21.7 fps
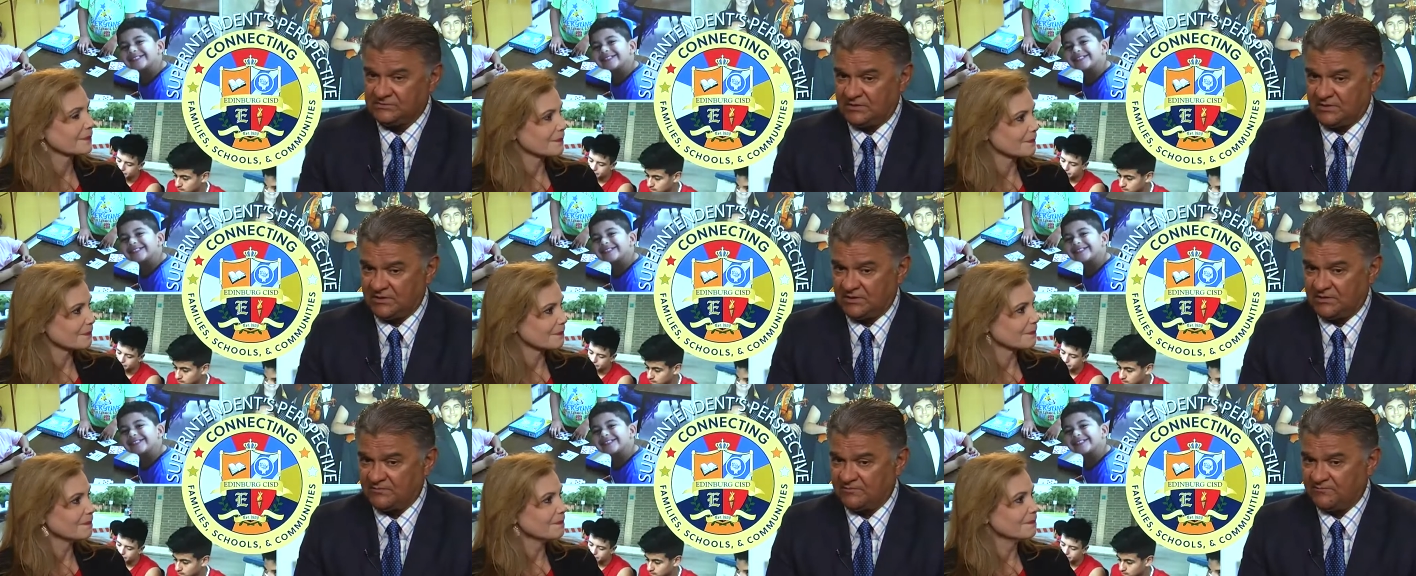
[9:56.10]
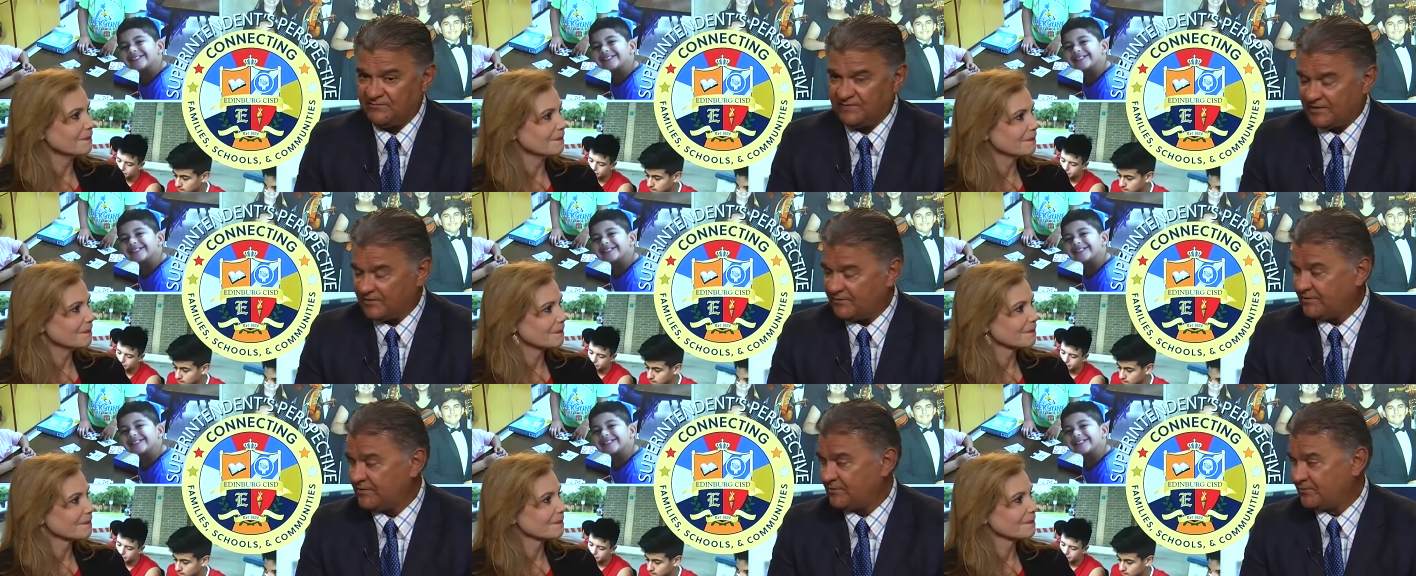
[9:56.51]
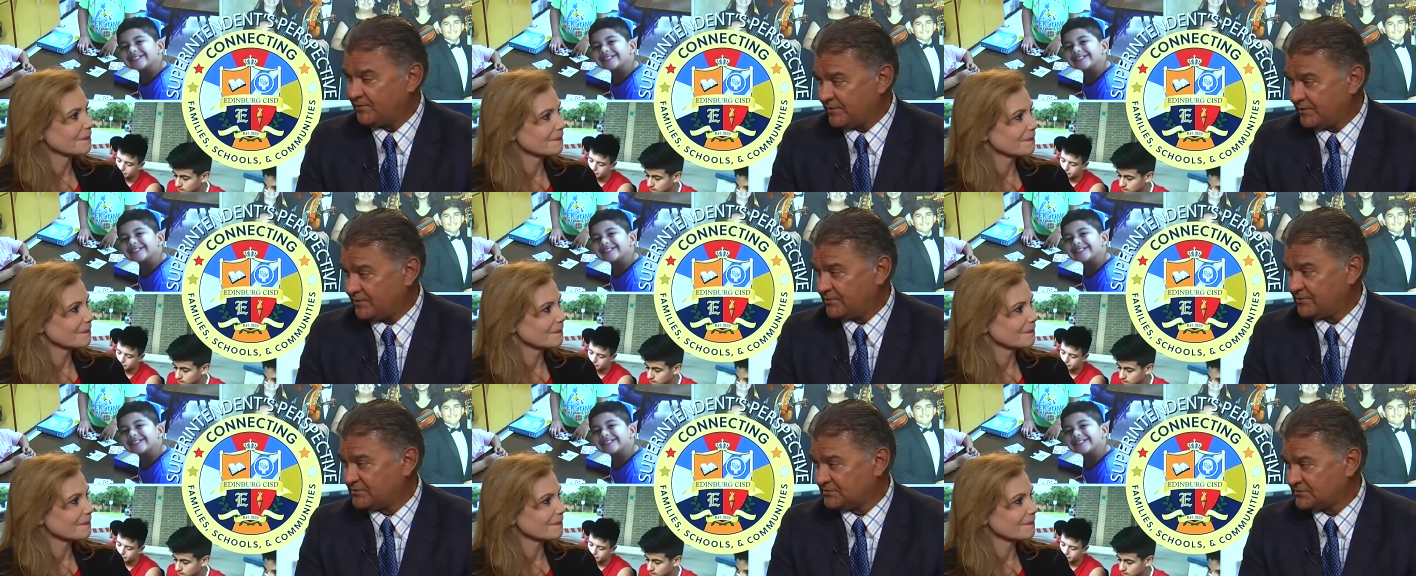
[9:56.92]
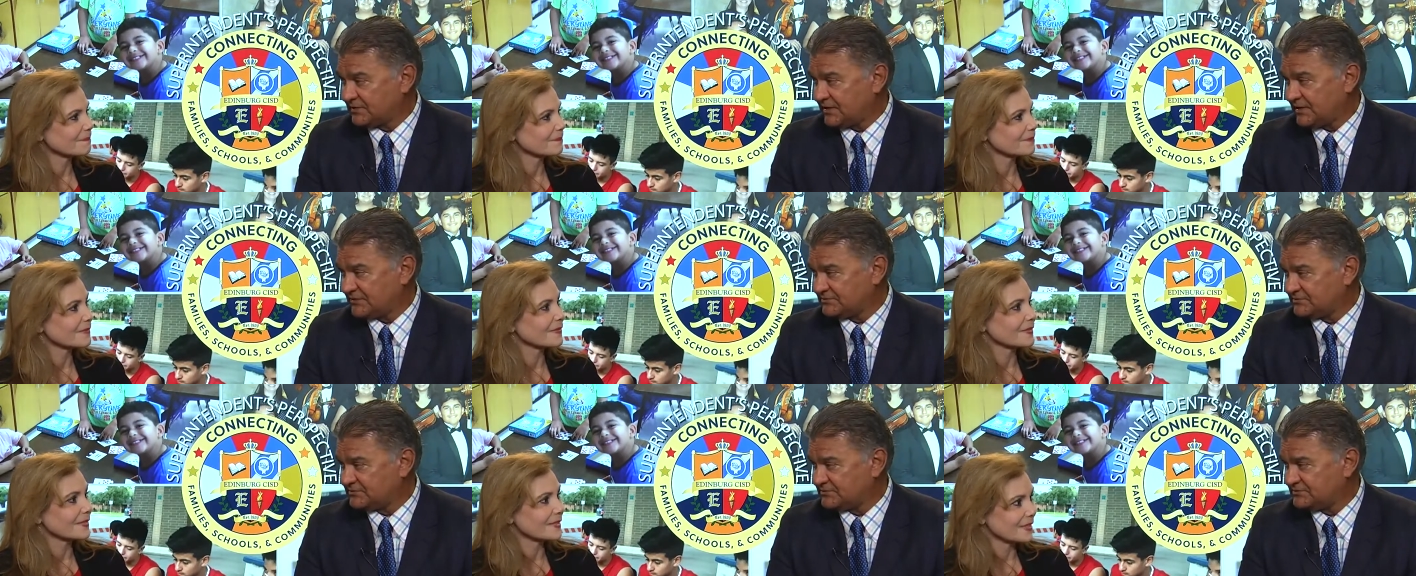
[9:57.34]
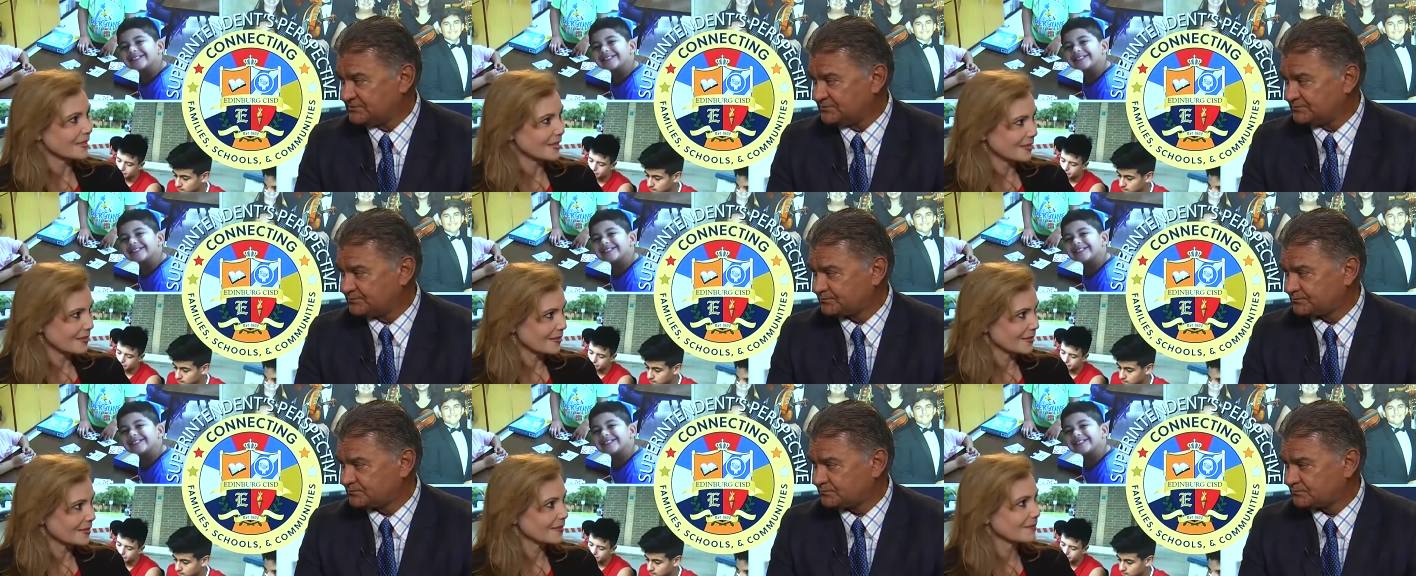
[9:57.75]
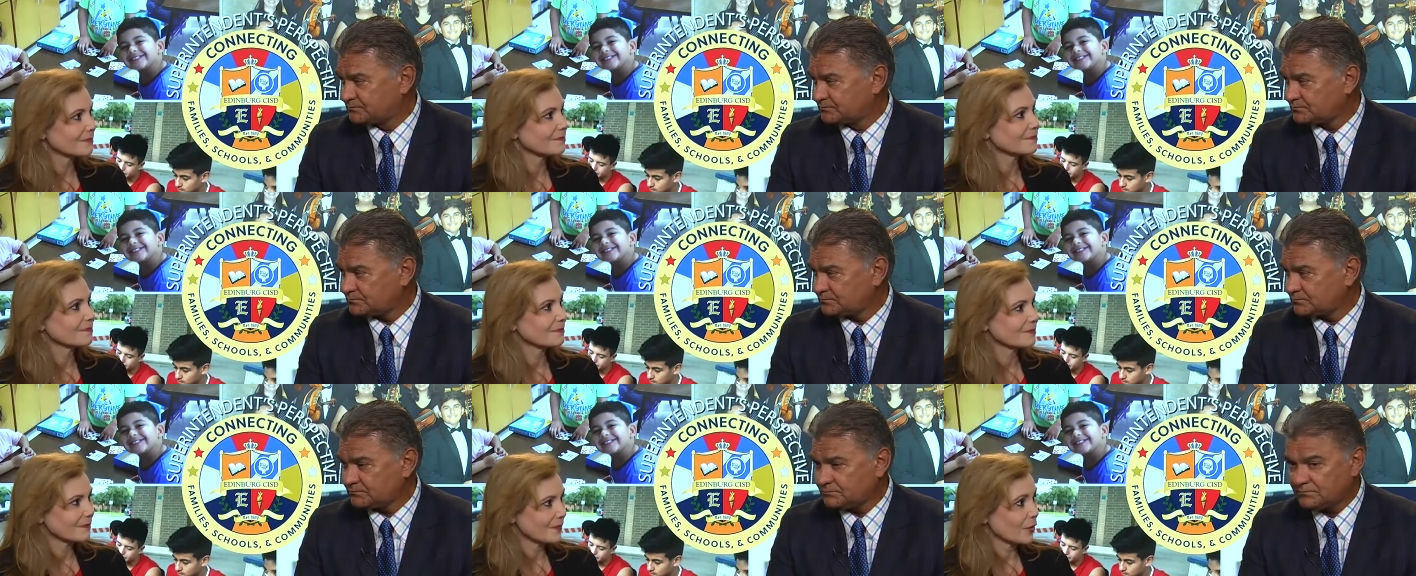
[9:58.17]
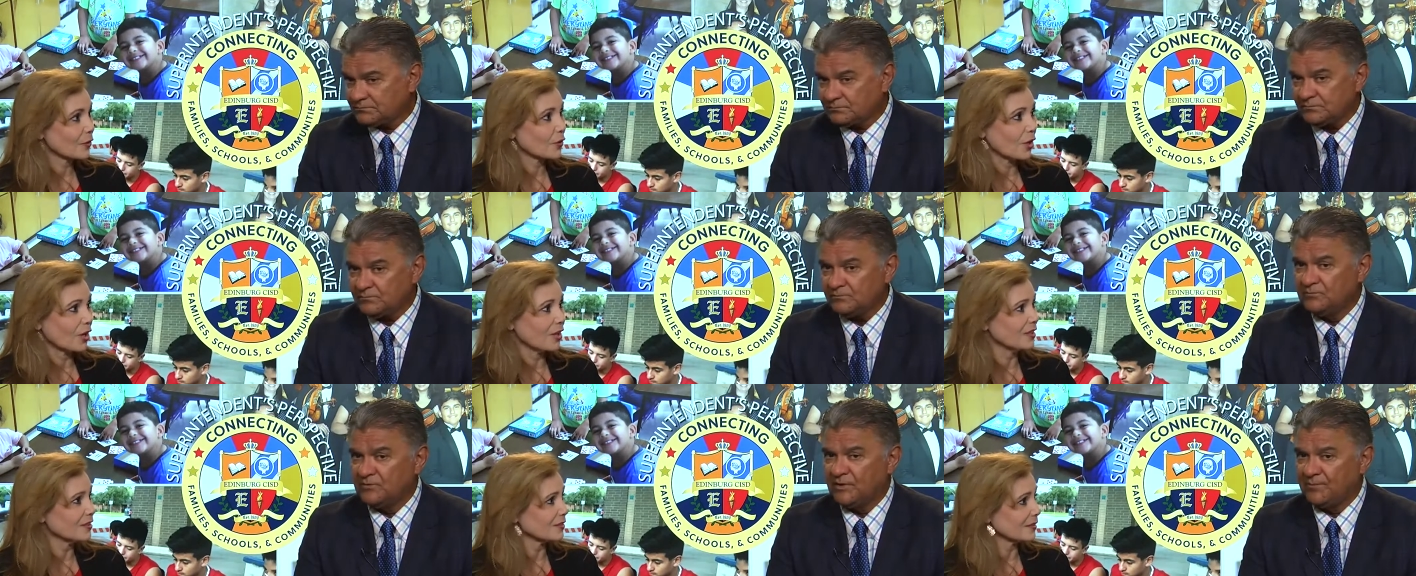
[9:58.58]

Speaker 1: are mm-hmm. very rigorous classes. Yes, college.